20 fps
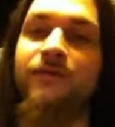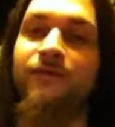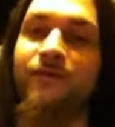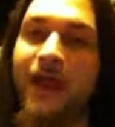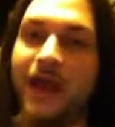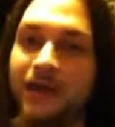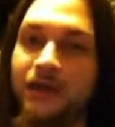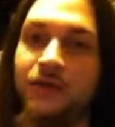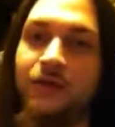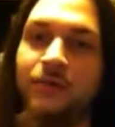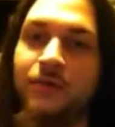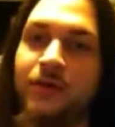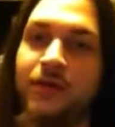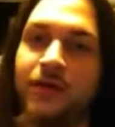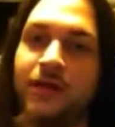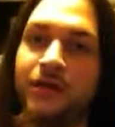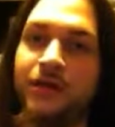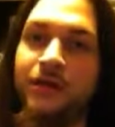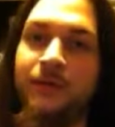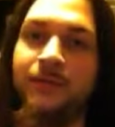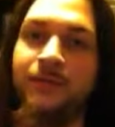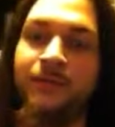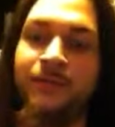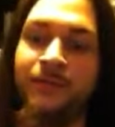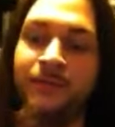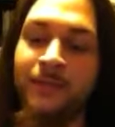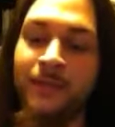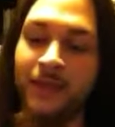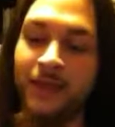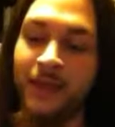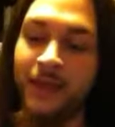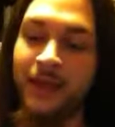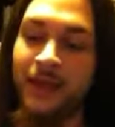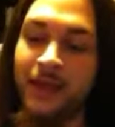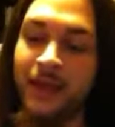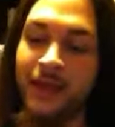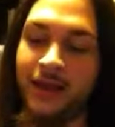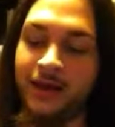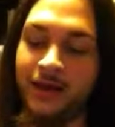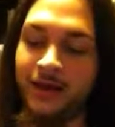vacuum cleaner.
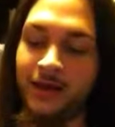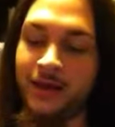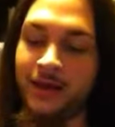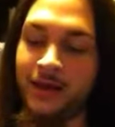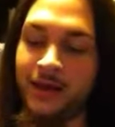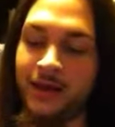And